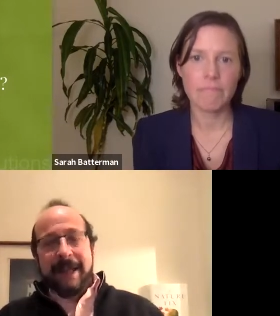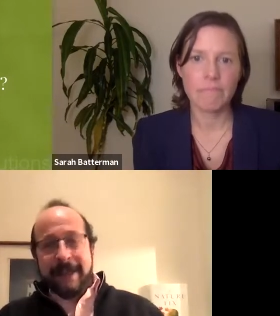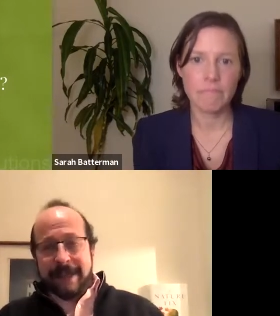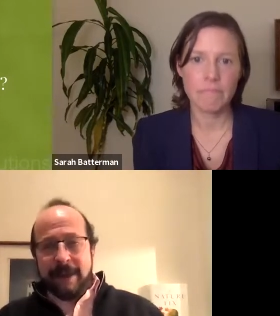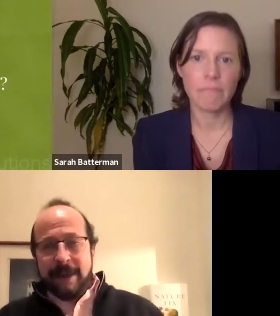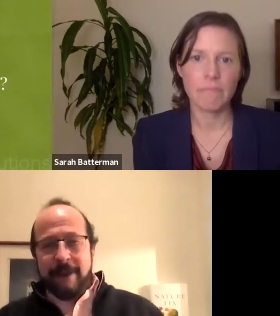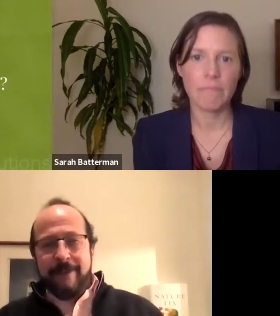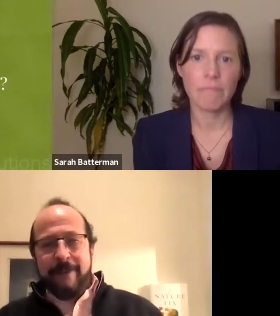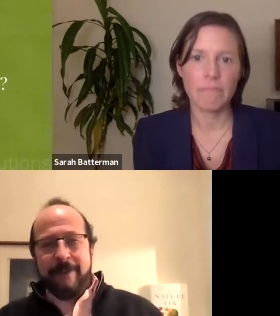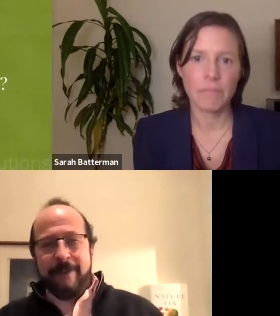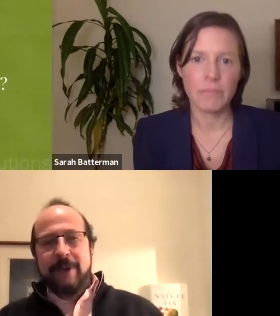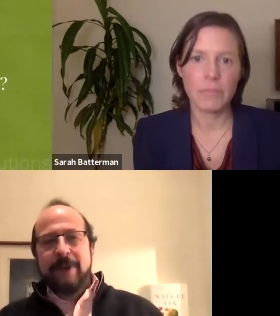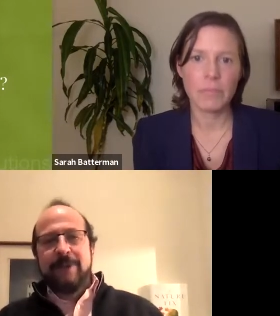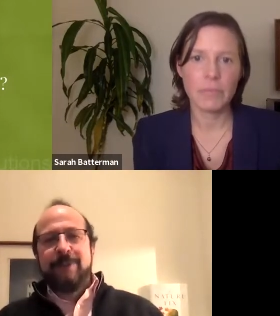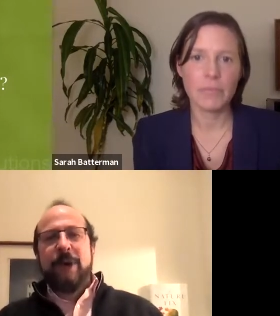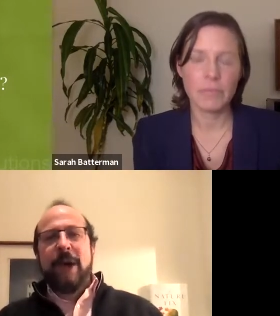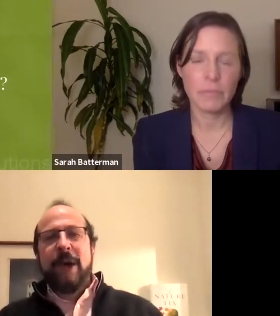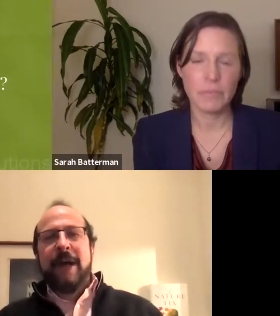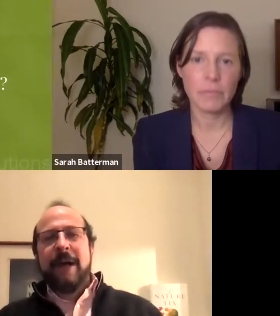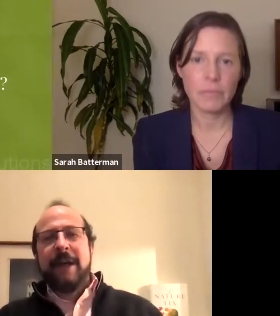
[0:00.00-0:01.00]
Speaker 1: and secondary
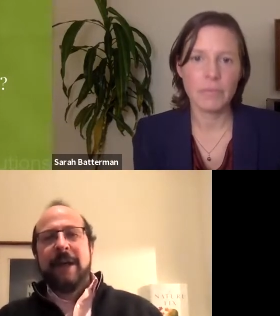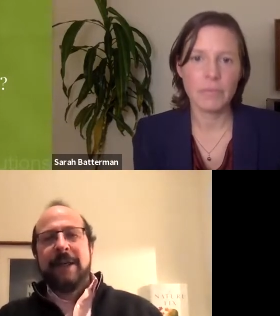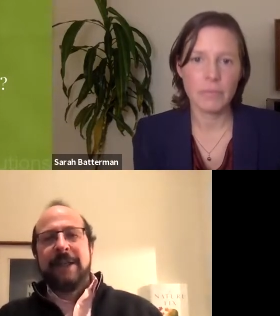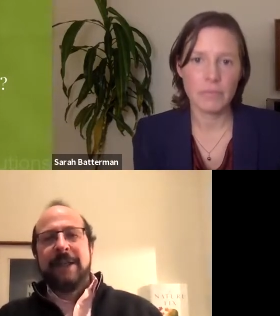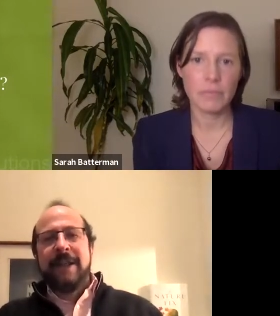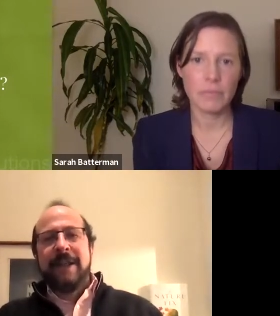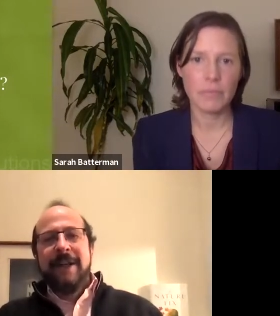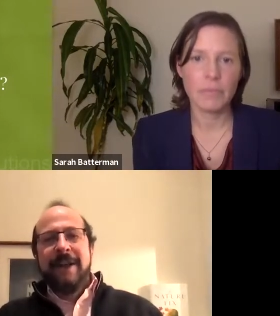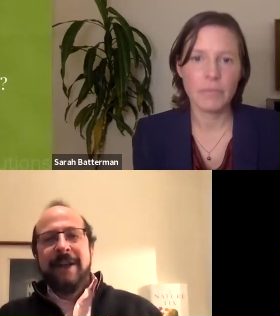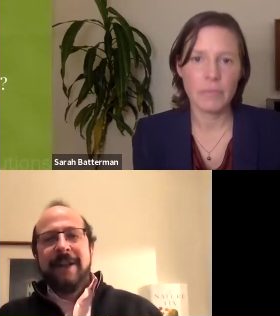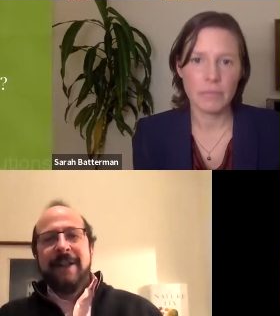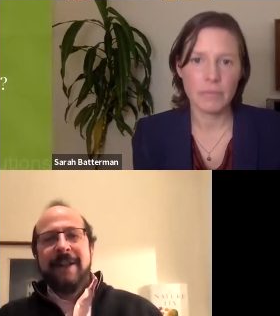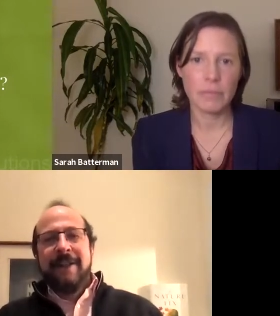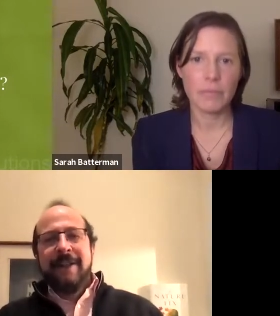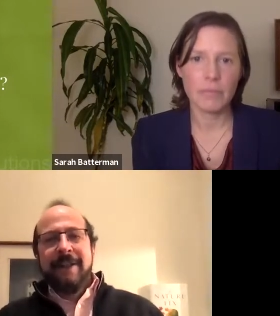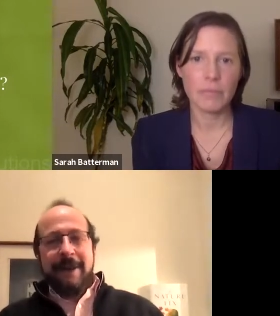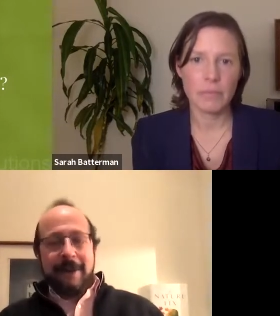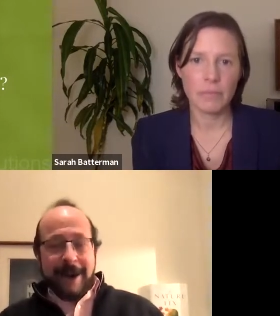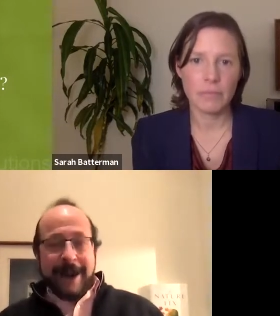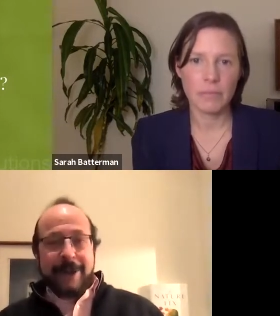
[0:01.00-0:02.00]
forest products,
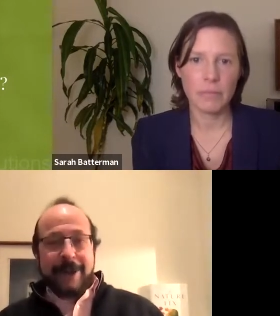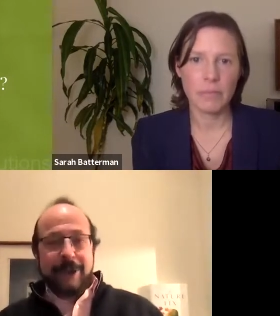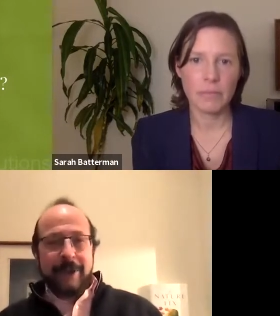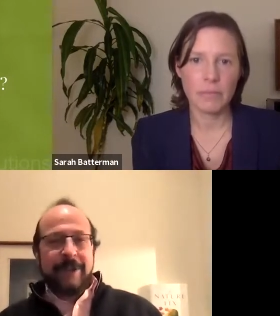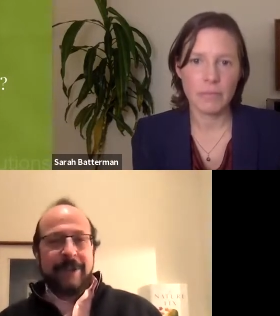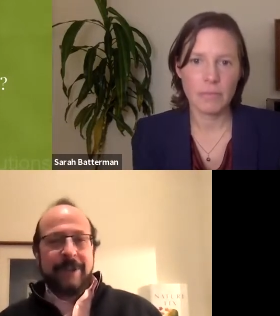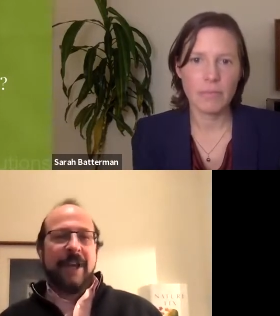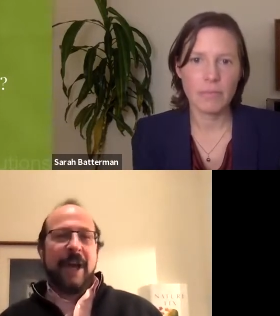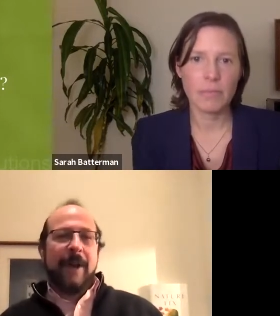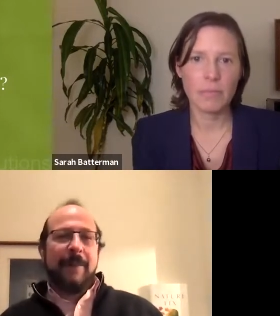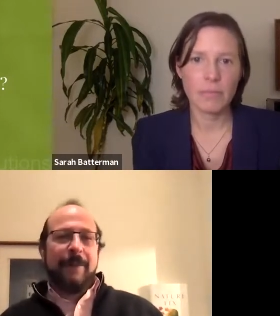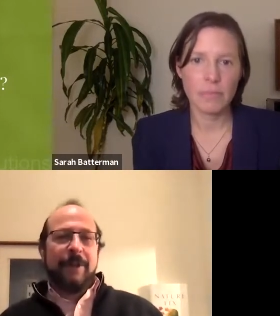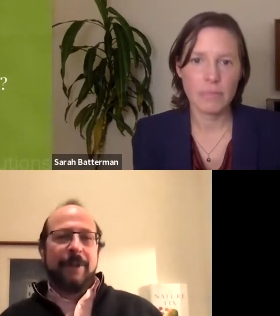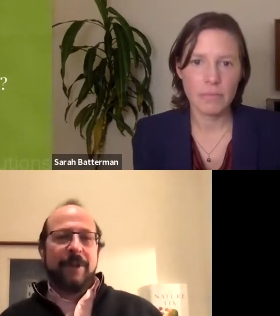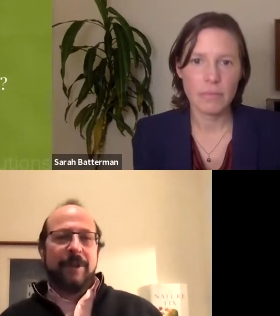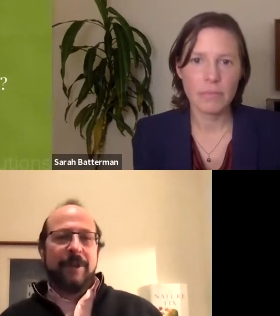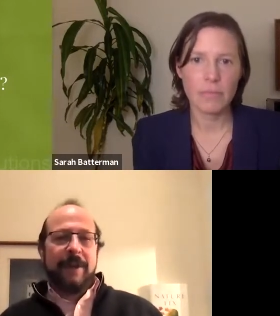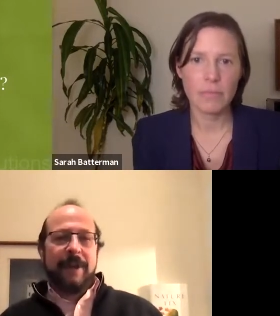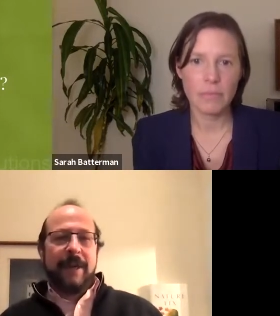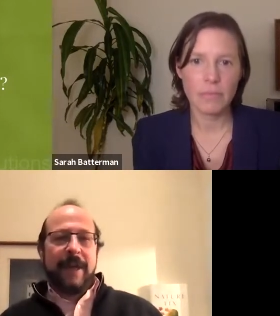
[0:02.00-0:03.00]
there actually is the
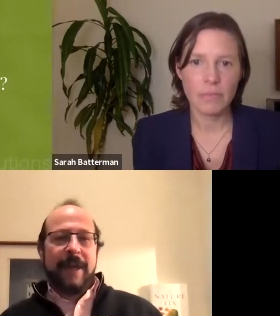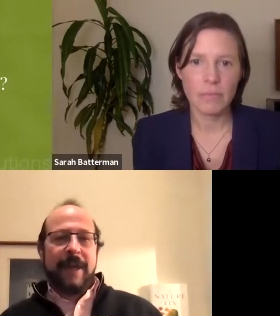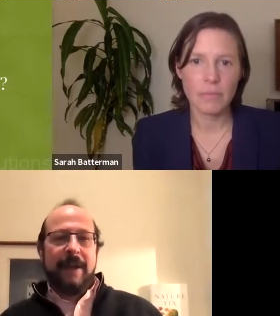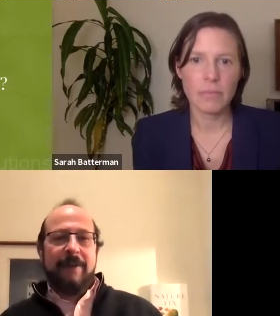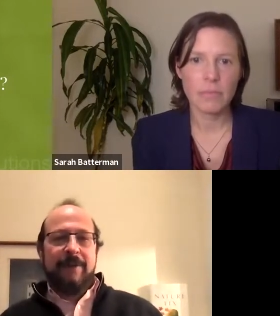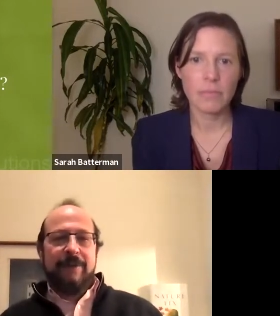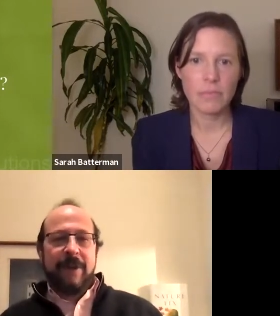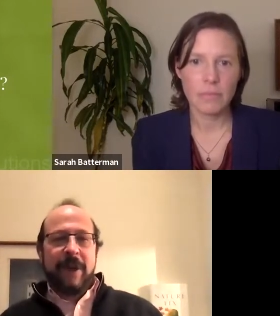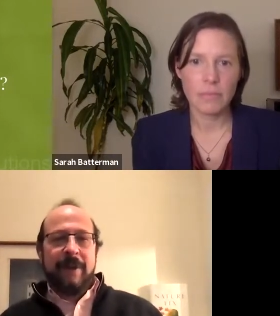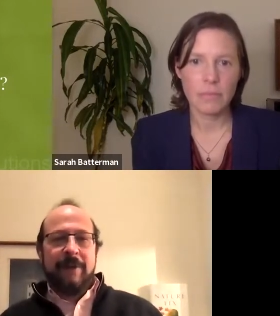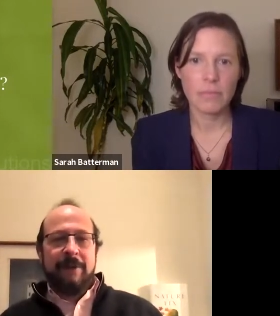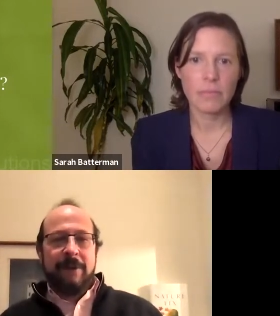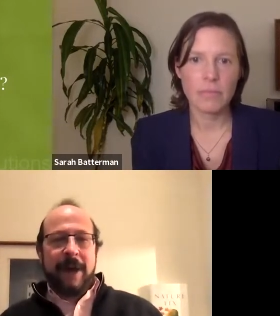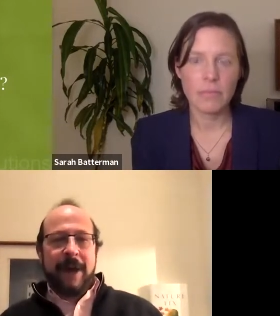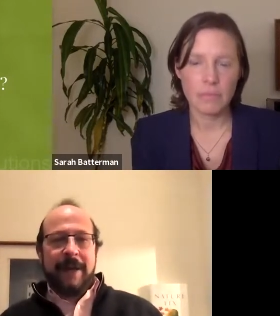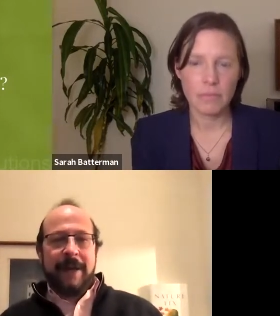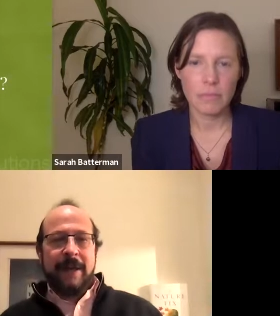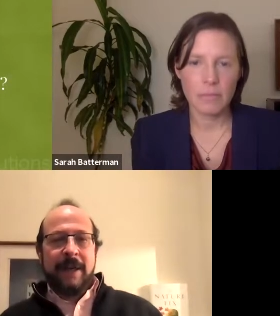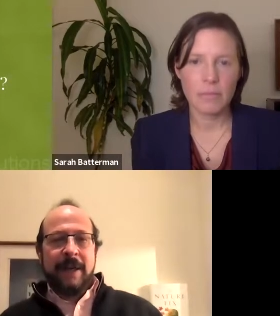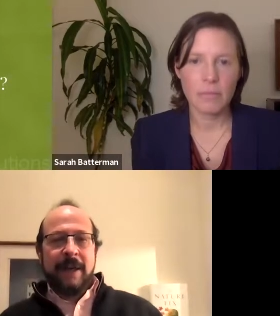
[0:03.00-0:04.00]
opportunity, if
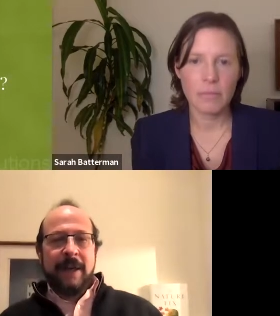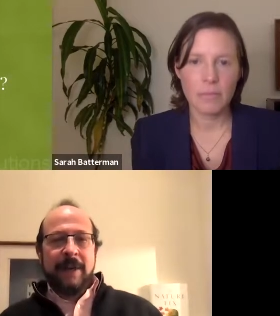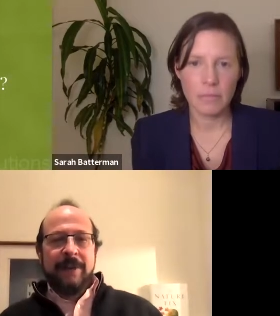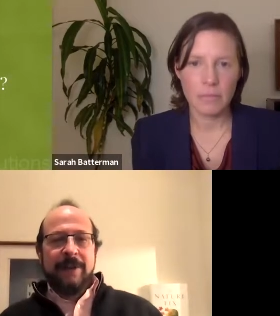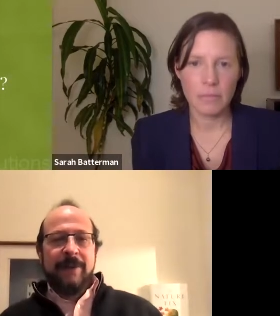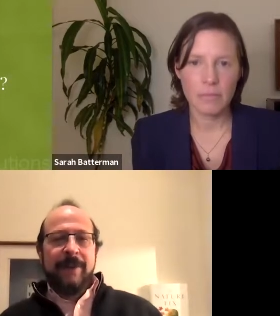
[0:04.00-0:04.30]
done right,